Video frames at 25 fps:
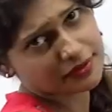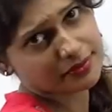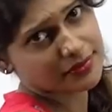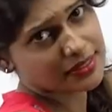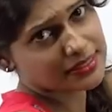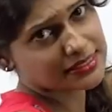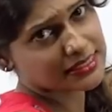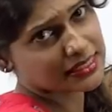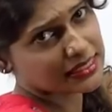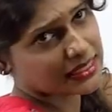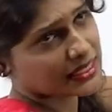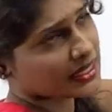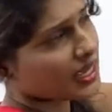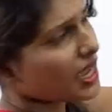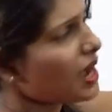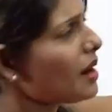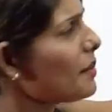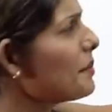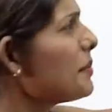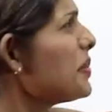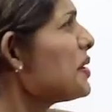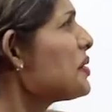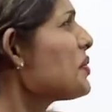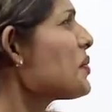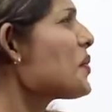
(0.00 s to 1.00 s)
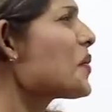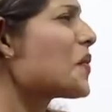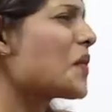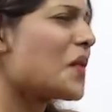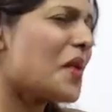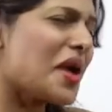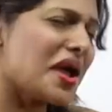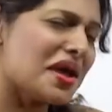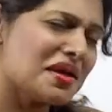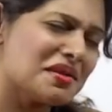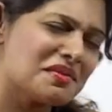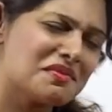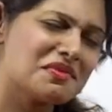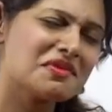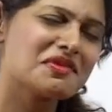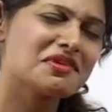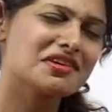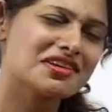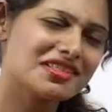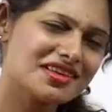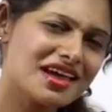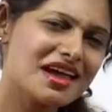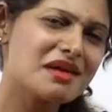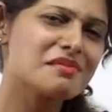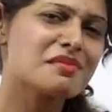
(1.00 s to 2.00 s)
from Italy, but when
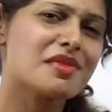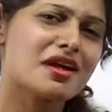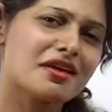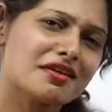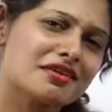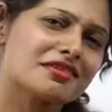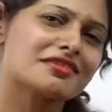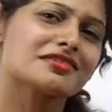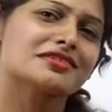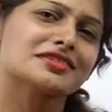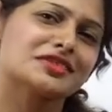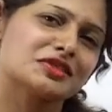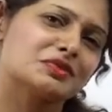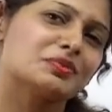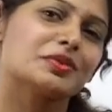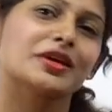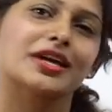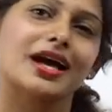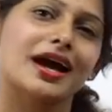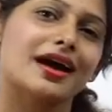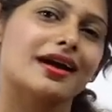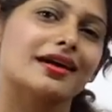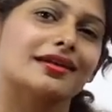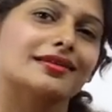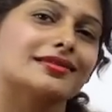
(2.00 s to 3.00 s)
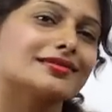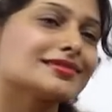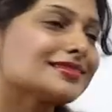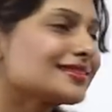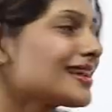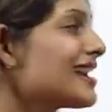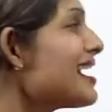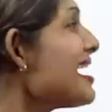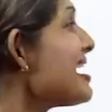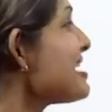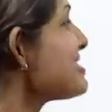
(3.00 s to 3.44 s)
were the Americans behind?